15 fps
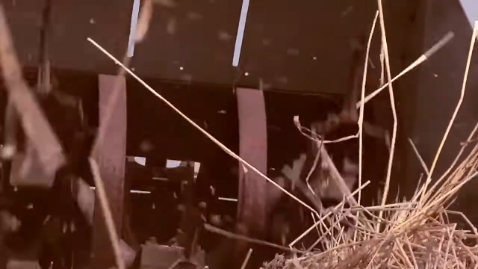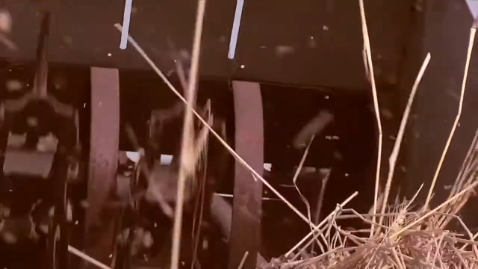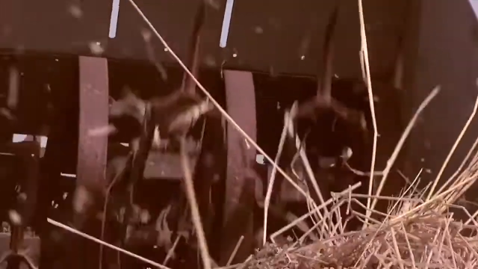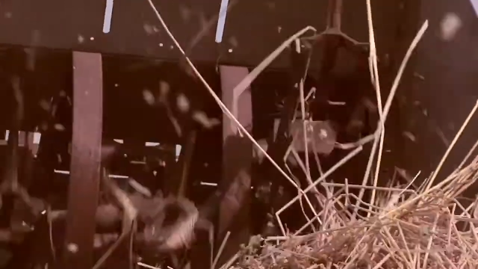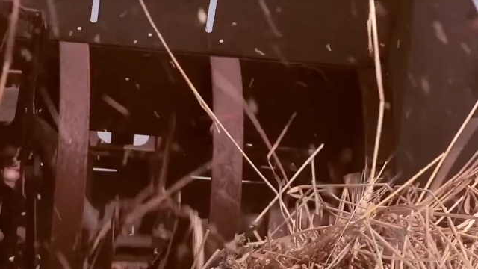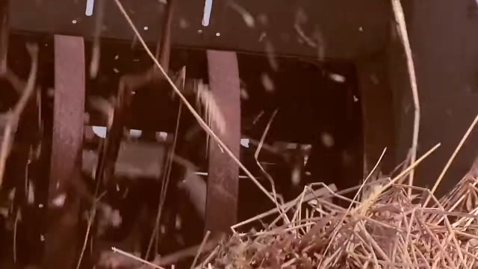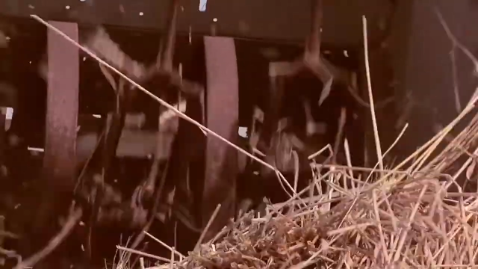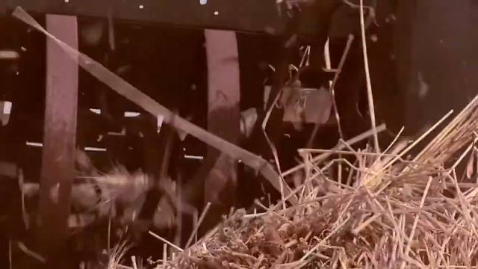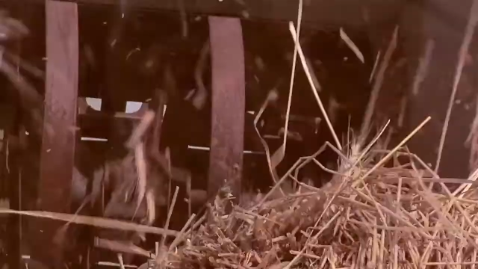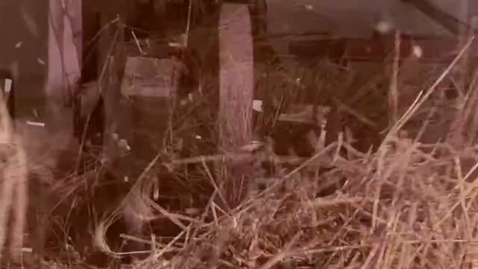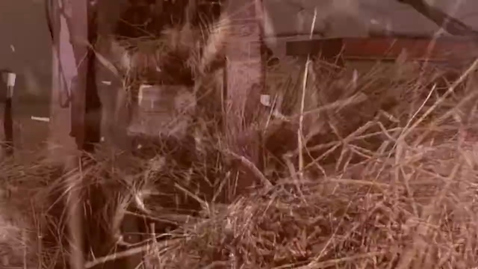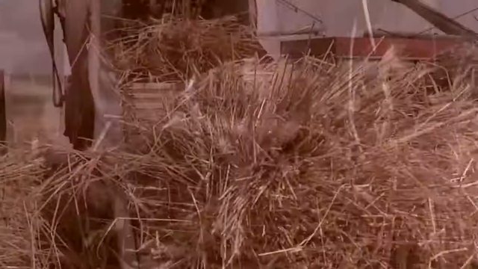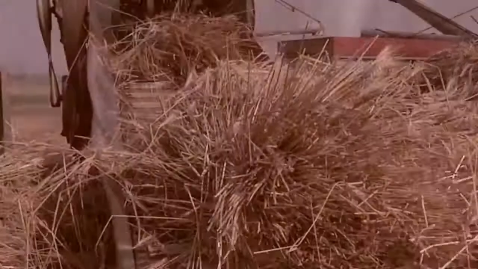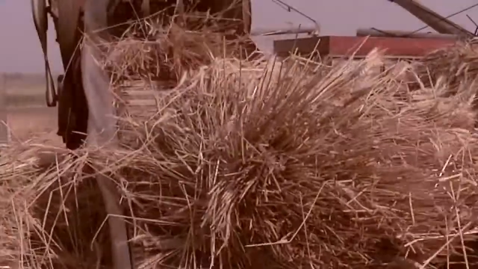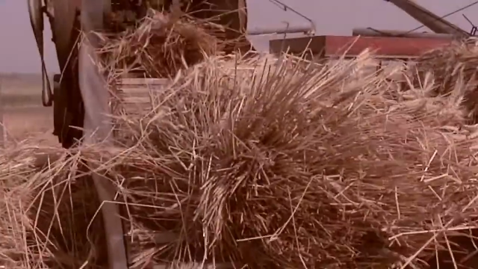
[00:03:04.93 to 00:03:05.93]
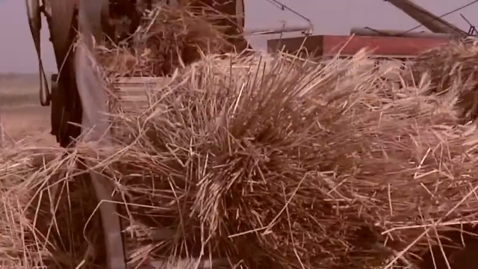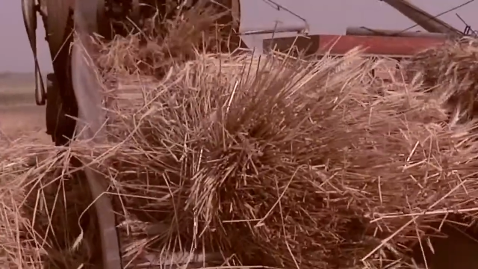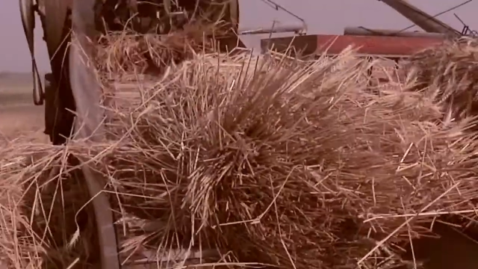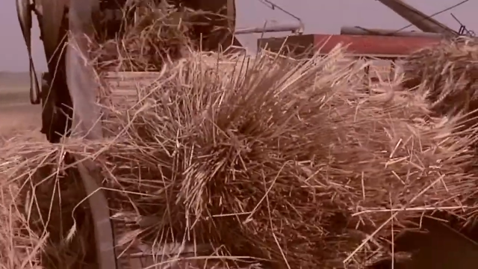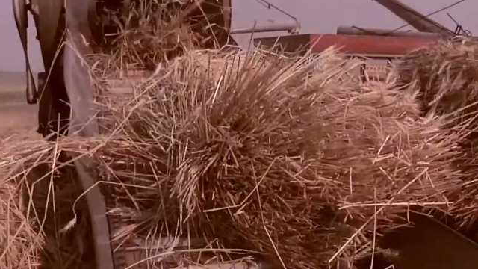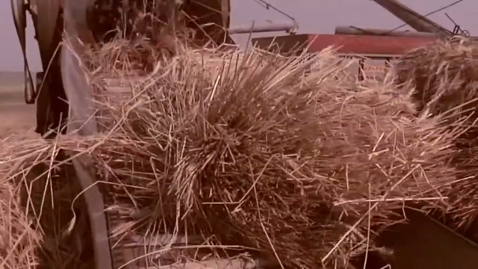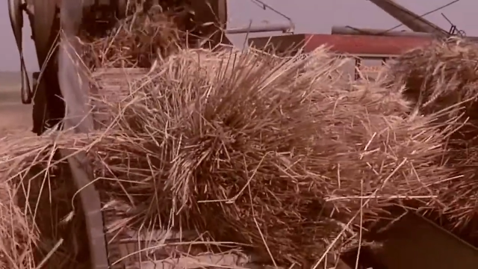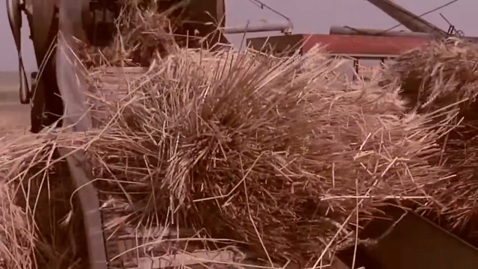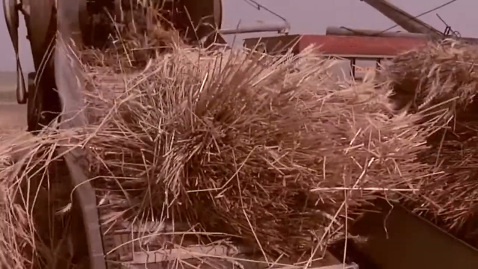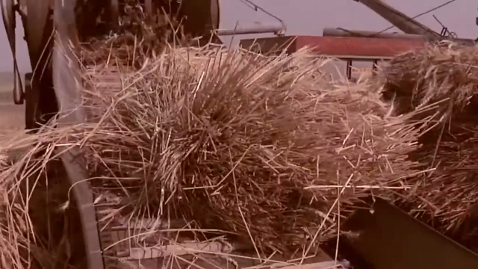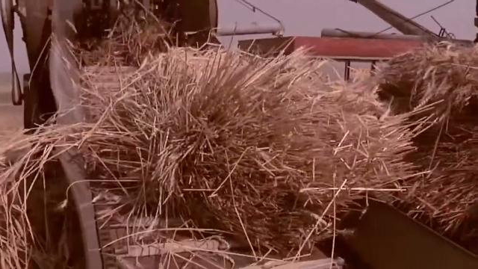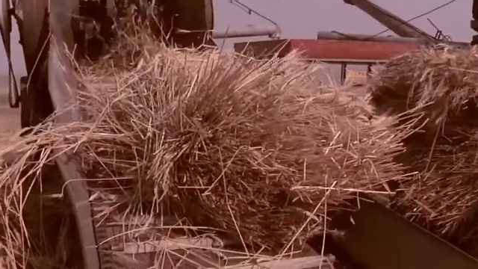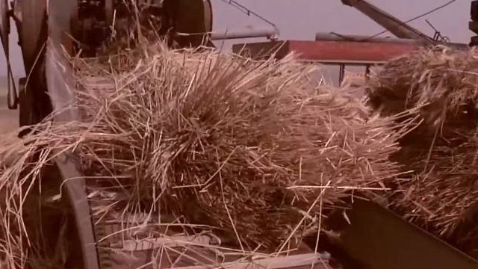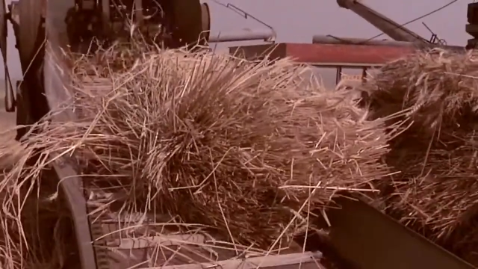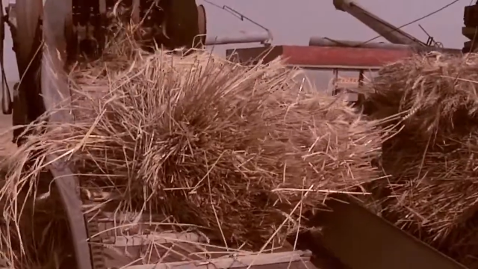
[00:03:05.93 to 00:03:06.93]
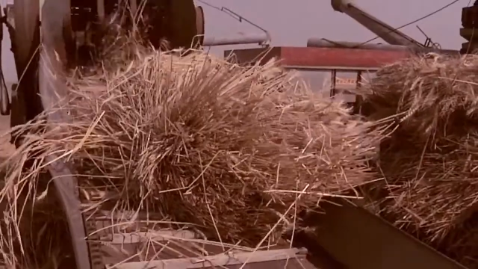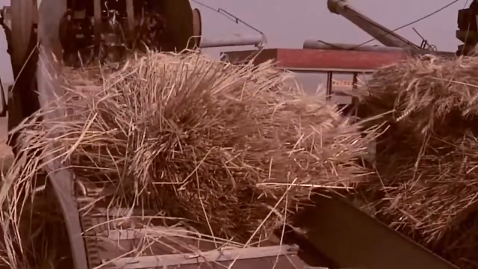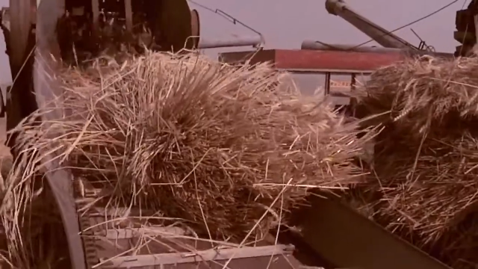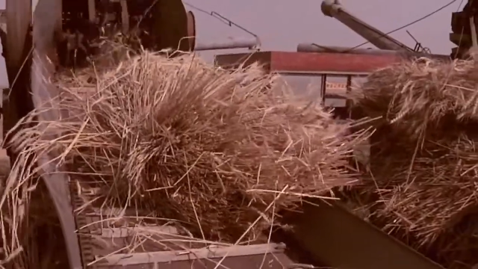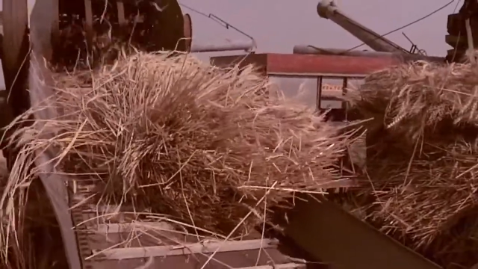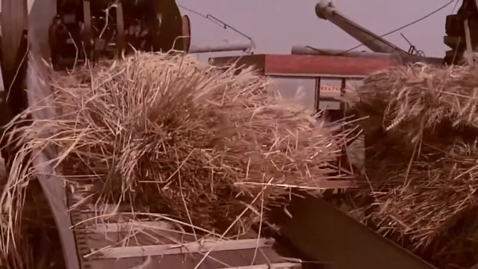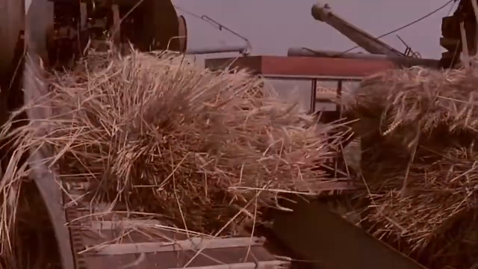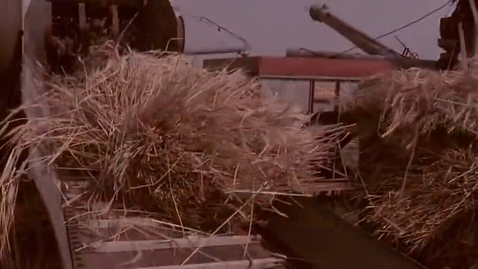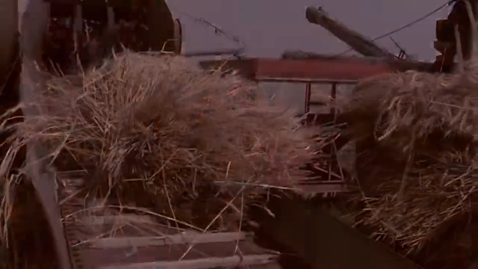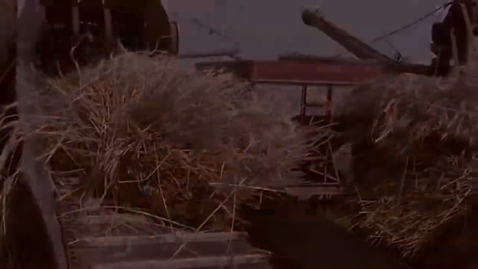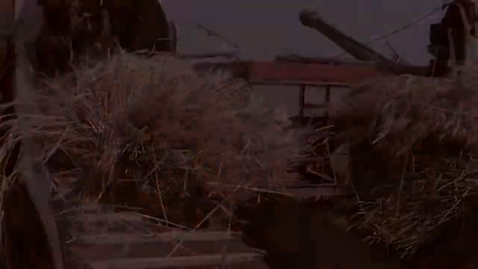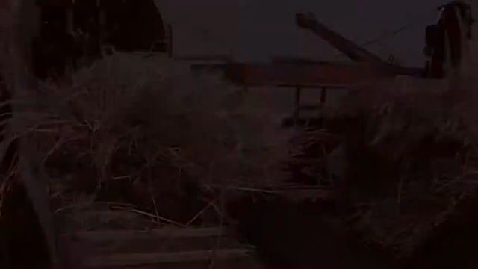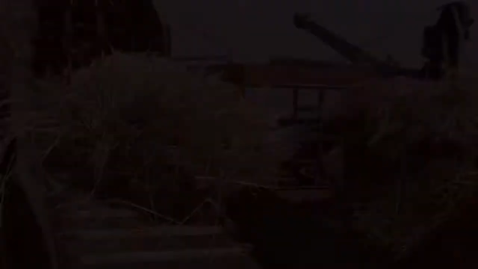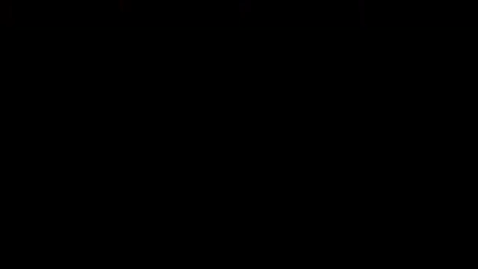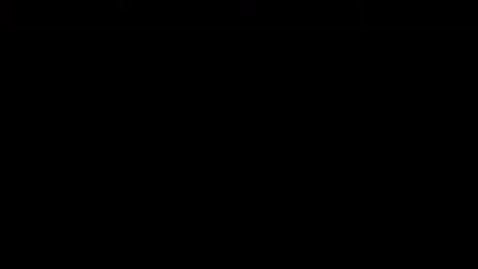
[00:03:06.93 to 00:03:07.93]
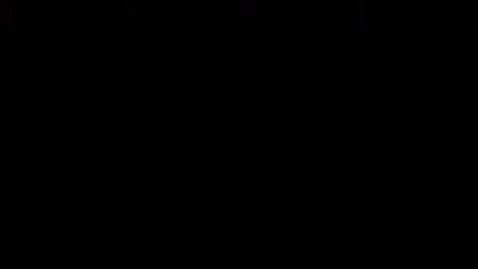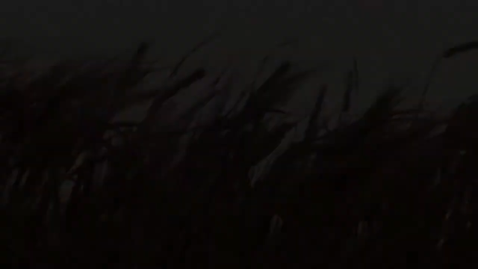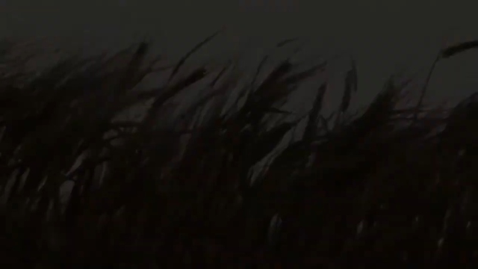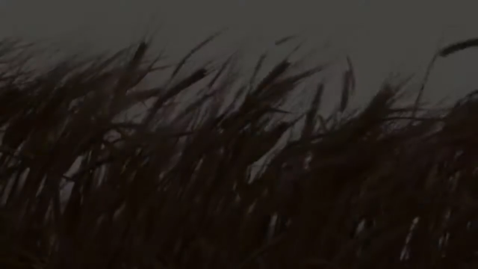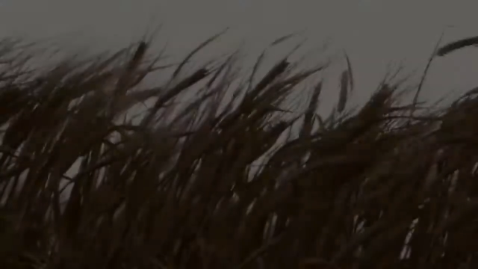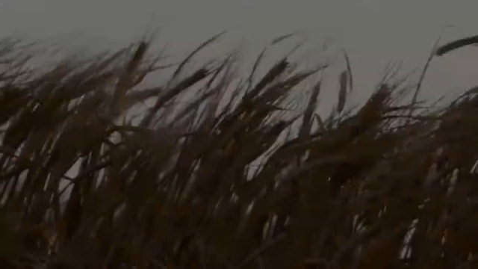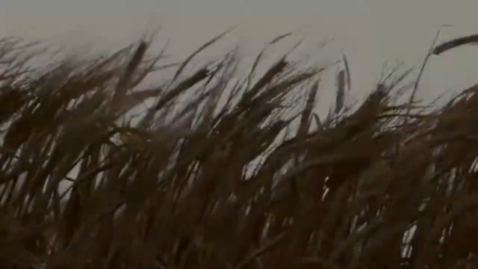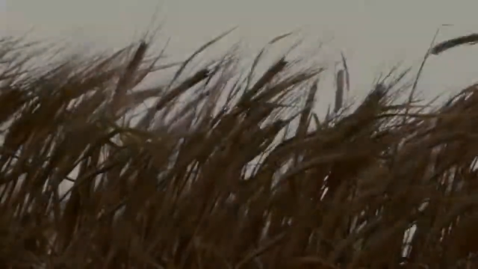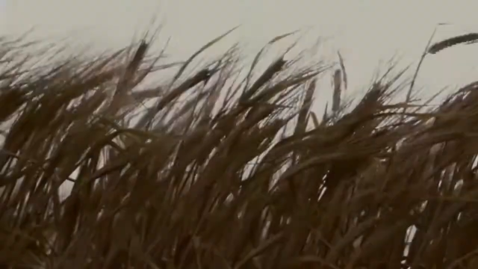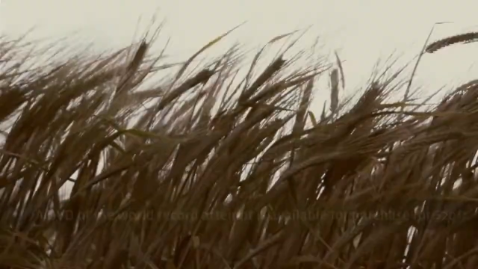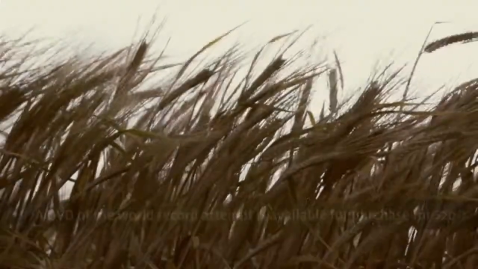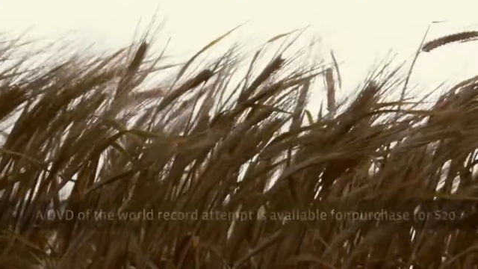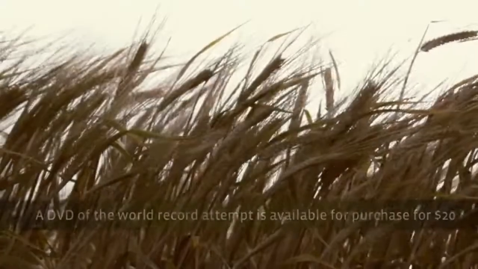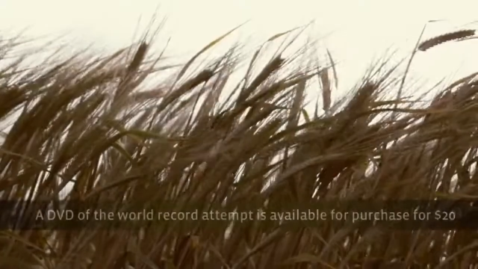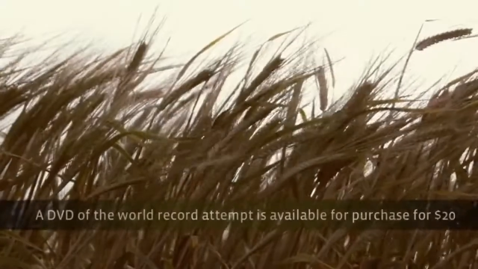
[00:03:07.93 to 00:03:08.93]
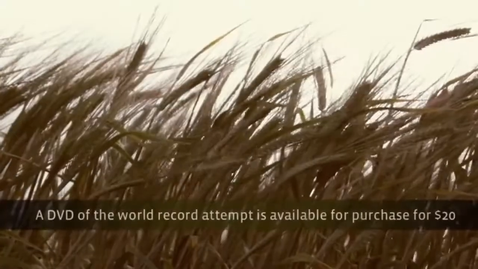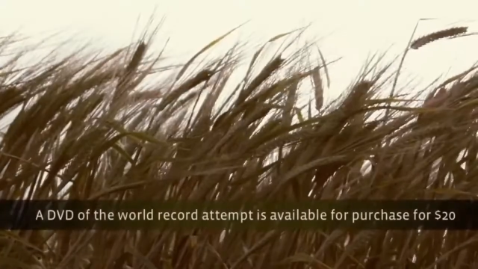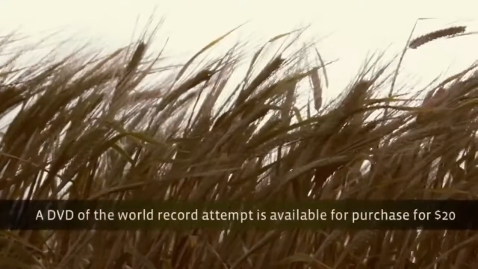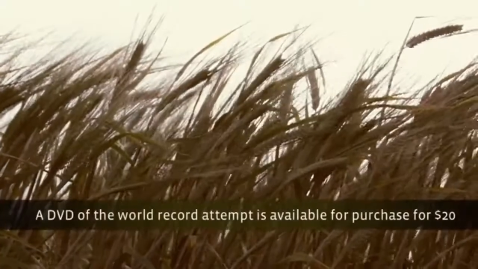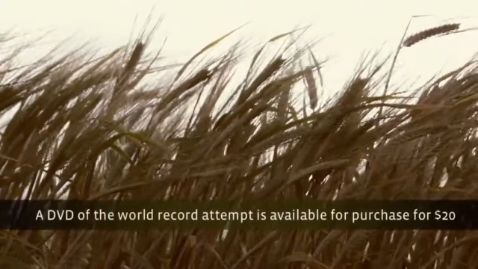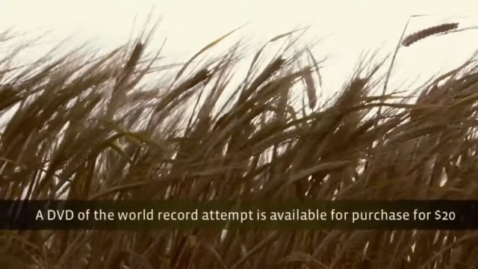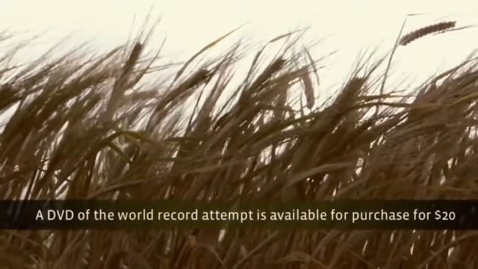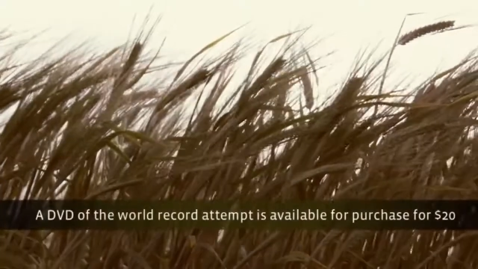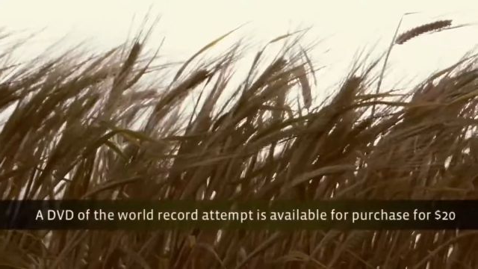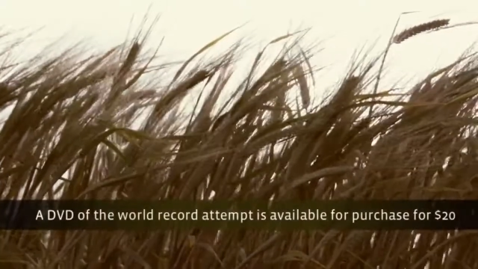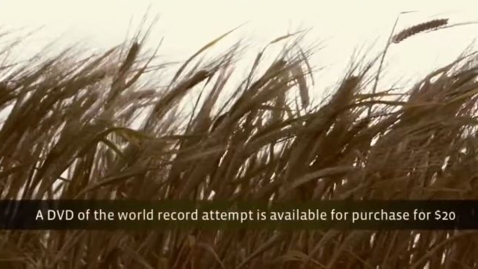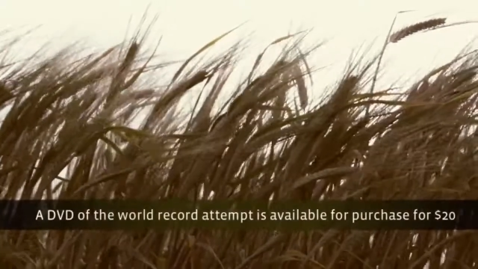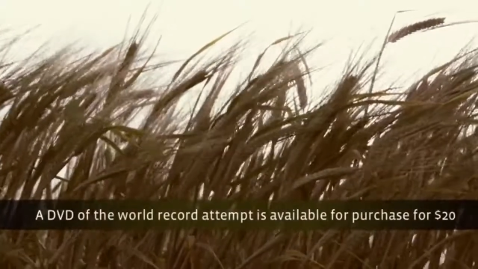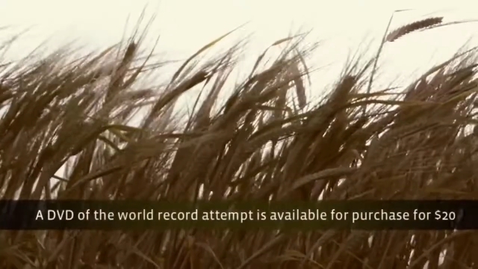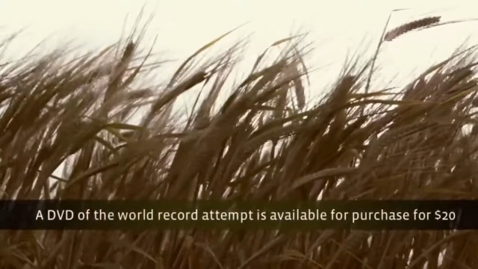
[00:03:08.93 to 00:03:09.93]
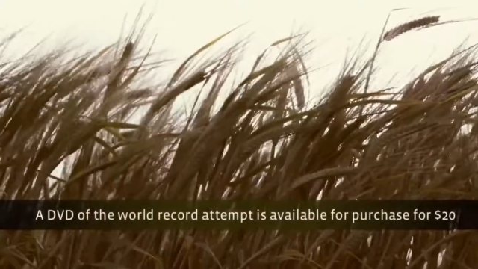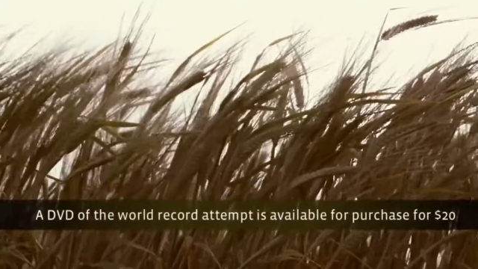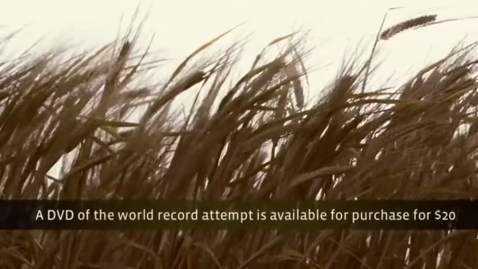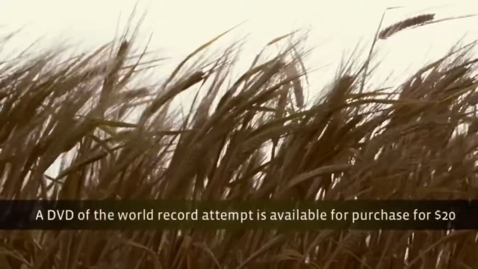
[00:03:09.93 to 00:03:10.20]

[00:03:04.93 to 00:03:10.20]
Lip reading: No face is visible, so there are no lips to read.